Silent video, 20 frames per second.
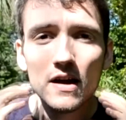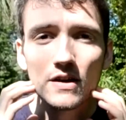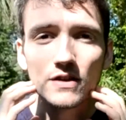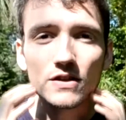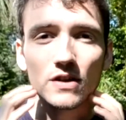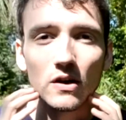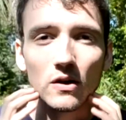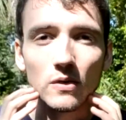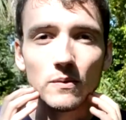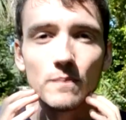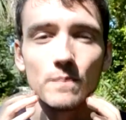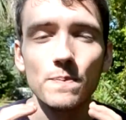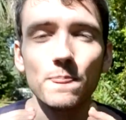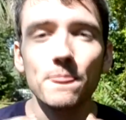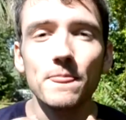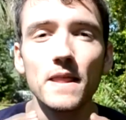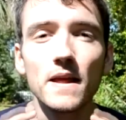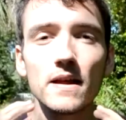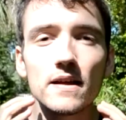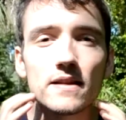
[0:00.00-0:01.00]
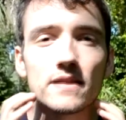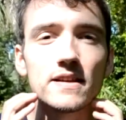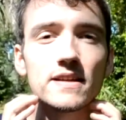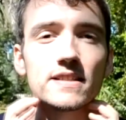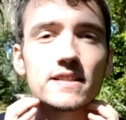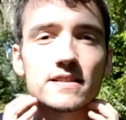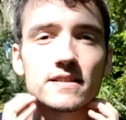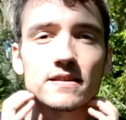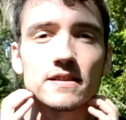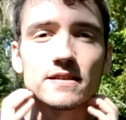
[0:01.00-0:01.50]
So
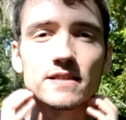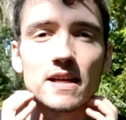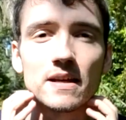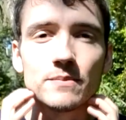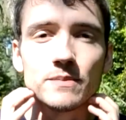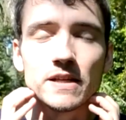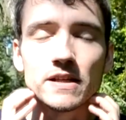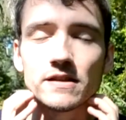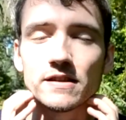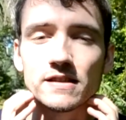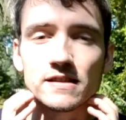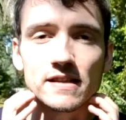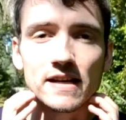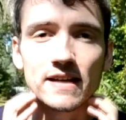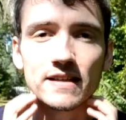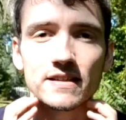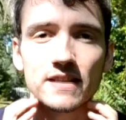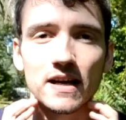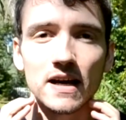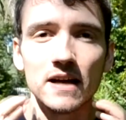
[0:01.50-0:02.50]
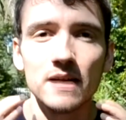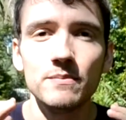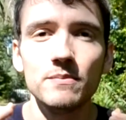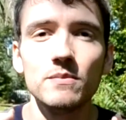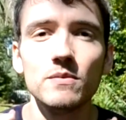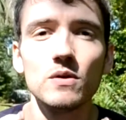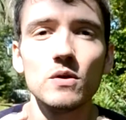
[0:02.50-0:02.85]
this is the same deal as last time.